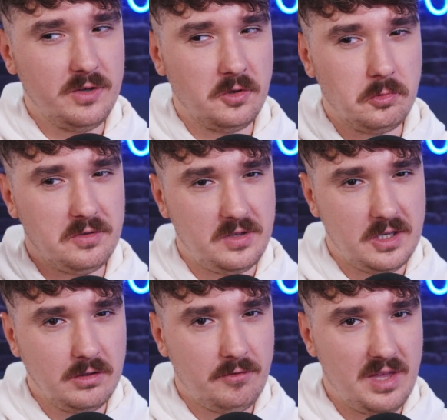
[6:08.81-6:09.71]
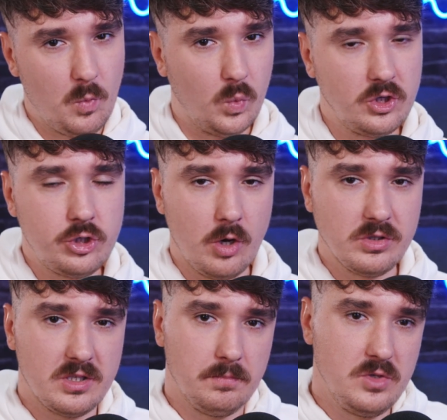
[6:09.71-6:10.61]
of a reveal if they would show
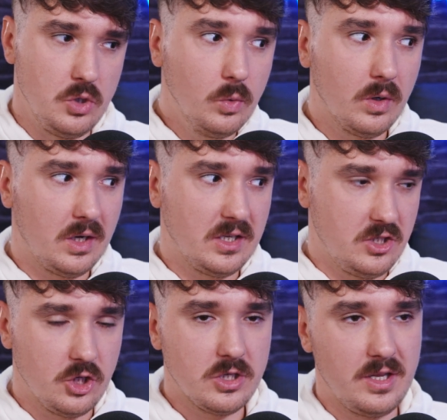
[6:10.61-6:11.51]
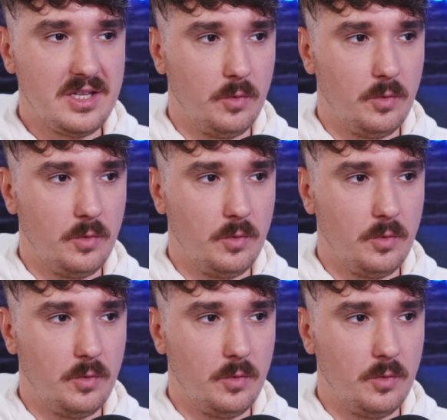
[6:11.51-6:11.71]
some new addition there.